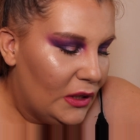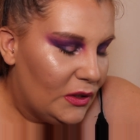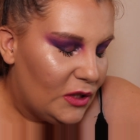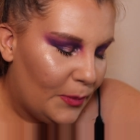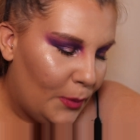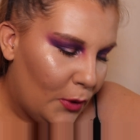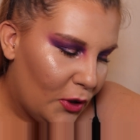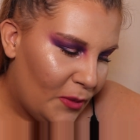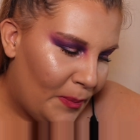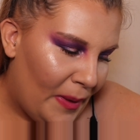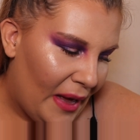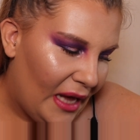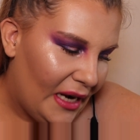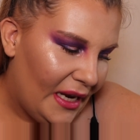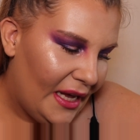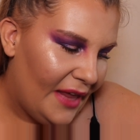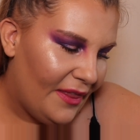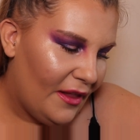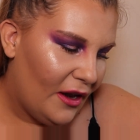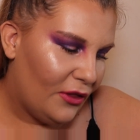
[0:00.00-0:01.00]
So I bought the
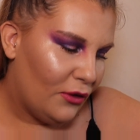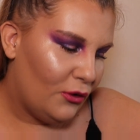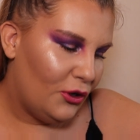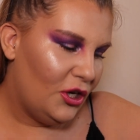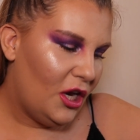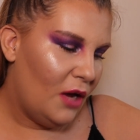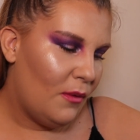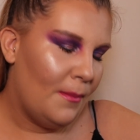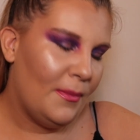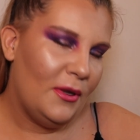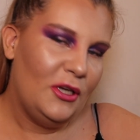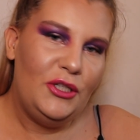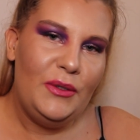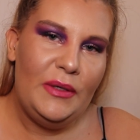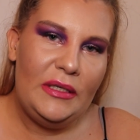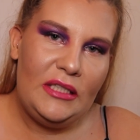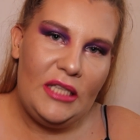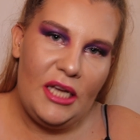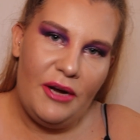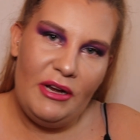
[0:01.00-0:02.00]
palette, and then I thought, you know what, I'm going to do
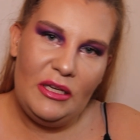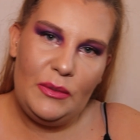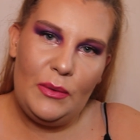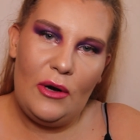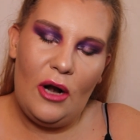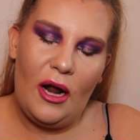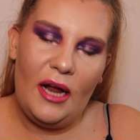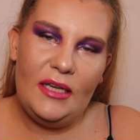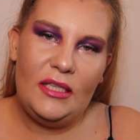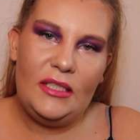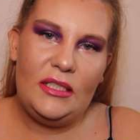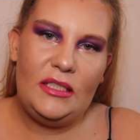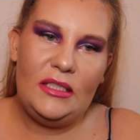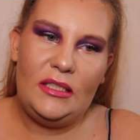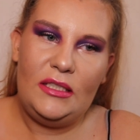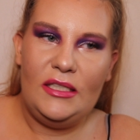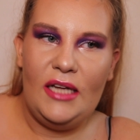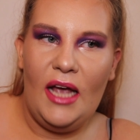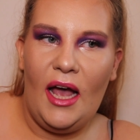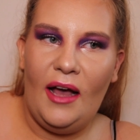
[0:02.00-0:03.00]
a series where I,
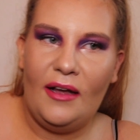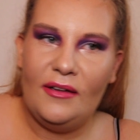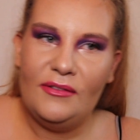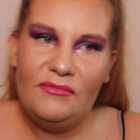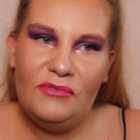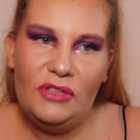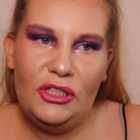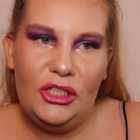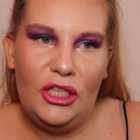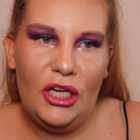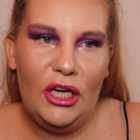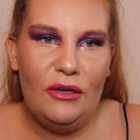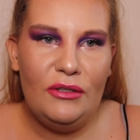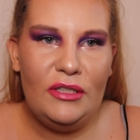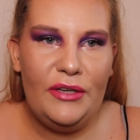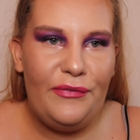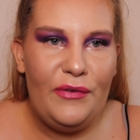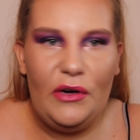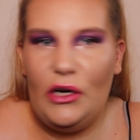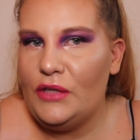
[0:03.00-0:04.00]
do
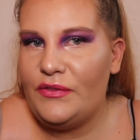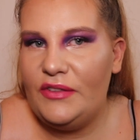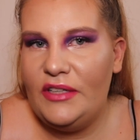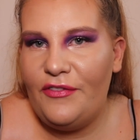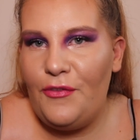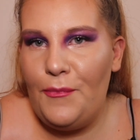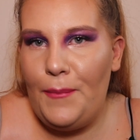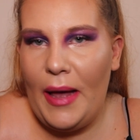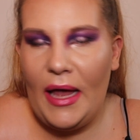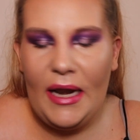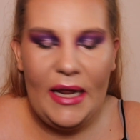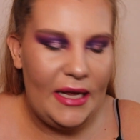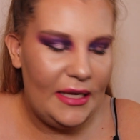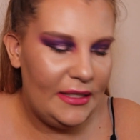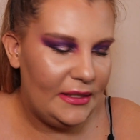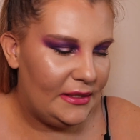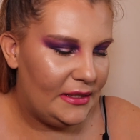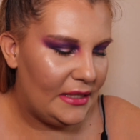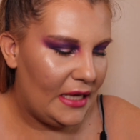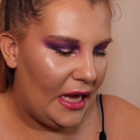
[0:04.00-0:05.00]
different looks with different
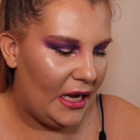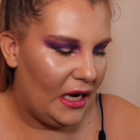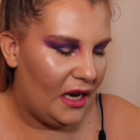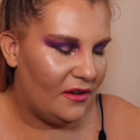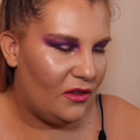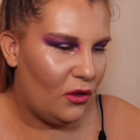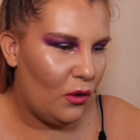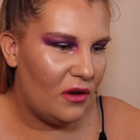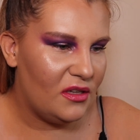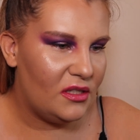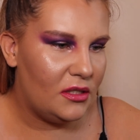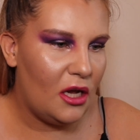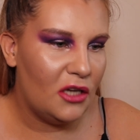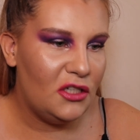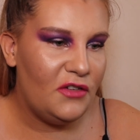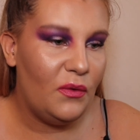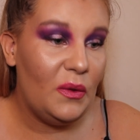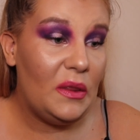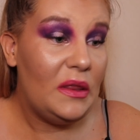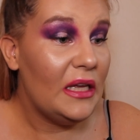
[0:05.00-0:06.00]
palettes. And I thought I'd
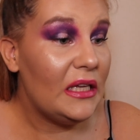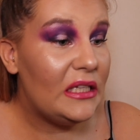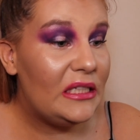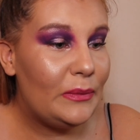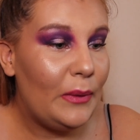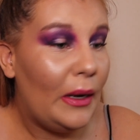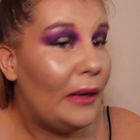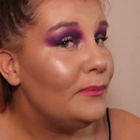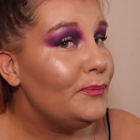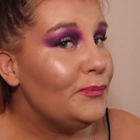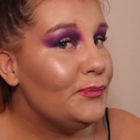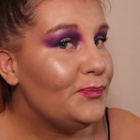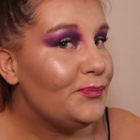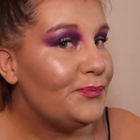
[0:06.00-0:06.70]
start off with this one.